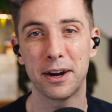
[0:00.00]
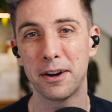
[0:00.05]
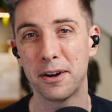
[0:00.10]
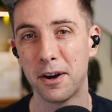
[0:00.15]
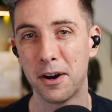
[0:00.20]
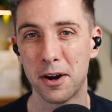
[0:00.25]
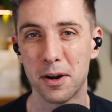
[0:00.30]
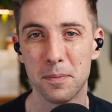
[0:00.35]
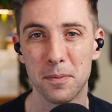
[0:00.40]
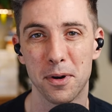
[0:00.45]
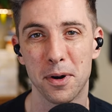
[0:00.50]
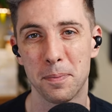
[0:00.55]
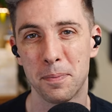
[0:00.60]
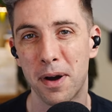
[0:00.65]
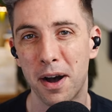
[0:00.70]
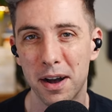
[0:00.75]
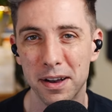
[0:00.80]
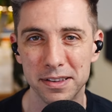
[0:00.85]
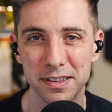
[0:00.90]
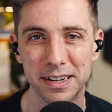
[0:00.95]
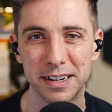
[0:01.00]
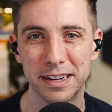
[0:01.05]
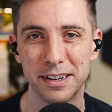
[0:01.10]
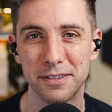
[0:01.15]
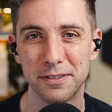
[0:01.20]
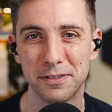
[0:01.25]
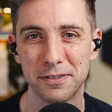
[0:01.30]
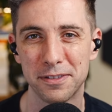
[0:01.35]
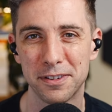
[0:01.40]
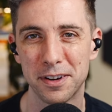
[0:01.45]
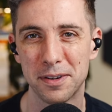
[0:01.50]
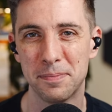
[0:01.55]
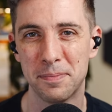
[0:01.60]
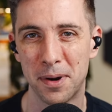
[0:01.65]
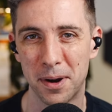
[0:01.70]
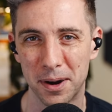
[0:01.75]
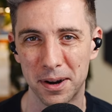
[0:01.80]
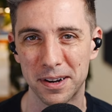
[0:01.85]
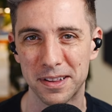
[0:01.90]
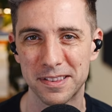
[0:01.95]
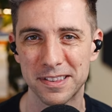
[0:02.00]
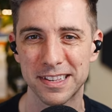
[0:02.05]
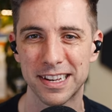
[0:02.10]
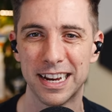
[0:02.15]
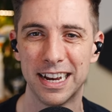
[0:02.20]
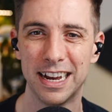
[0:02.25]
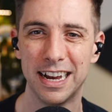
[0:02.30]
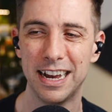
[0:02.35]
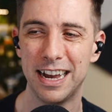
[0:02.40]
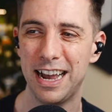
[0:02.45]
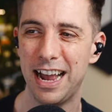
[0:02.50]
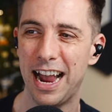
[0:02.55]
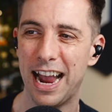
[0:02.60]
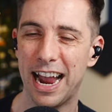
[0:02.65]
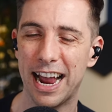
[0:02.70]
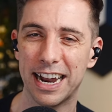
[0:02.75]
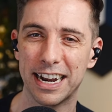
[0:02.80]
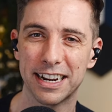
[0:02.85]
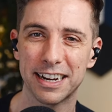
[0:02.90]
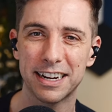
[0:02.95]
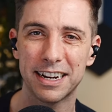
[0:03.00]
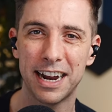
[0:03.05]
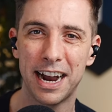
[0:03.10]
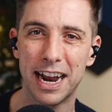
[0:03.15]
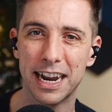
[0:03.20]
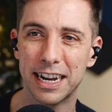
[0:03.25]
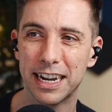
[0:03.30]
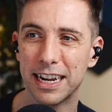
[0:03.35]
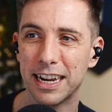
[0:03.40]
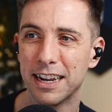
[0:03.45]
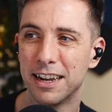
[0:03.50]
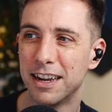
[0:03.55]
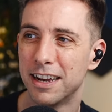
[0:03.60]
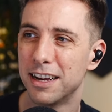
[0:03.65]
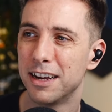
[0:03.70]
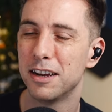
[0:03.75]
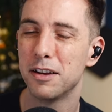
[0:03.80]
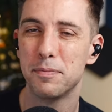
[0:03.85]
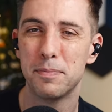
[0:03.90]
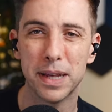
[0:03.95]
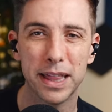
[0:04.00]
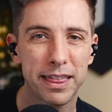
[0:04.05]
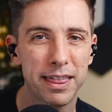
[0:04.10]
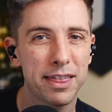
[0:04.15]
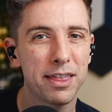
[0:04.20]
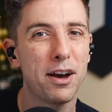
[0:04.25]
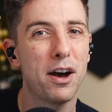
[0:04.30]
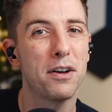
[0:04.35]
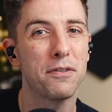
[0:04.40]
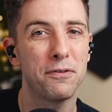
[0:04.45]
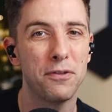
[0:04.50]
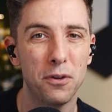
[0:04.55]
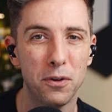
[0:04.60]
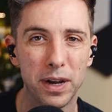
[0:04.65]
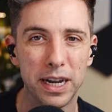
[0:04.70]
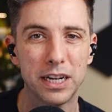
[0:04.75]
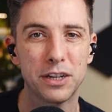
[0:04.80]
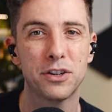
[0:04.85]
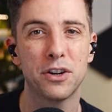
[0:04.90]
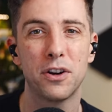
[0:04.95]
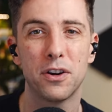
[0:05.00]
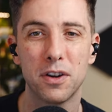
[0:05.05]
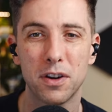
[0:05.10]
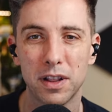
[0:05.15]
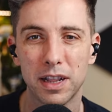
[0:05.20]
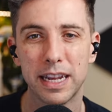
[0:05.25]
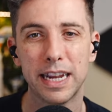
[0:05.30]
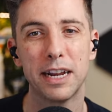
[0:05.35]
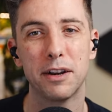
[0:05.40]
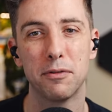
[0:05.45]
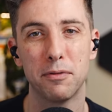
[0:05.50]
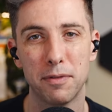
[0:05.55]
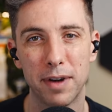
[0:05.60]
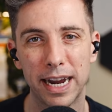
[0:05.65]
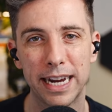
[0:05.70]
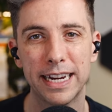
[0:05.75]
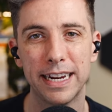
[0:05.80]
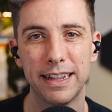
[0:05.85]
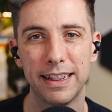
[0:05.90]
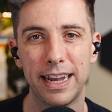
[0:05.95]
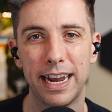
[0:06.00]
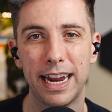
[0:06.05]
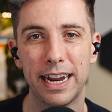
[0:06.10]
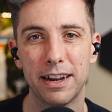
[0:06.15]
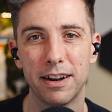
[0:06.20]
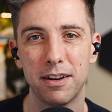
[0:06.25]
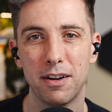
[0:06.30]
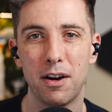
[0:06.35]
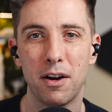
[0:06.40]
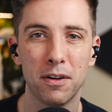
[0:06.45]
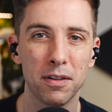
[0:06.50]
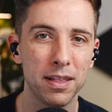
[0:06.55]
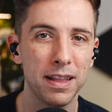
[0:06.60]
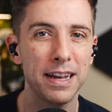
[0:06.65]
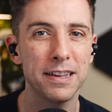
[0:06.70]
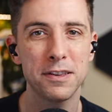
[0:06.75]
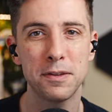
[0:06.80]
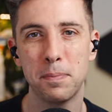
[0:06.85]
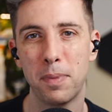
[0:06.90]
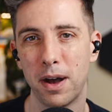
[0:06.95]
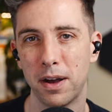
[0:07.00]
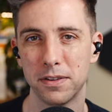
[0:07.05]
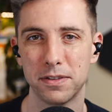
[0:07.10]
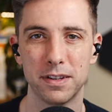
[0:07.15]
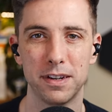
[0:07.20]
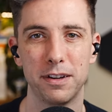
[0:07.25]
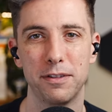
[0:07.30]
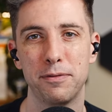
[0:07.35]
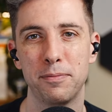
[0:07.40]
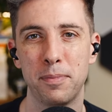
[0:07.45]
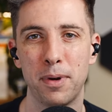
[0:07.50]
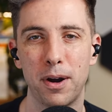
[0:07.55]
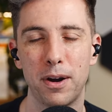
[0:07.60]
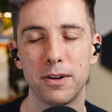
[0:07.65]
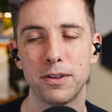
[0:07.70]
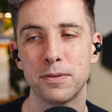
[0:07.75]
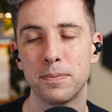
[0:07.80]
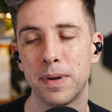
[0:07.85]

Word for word: our more positive parts and kind of be thoughtful internally and regulate our less positive parts.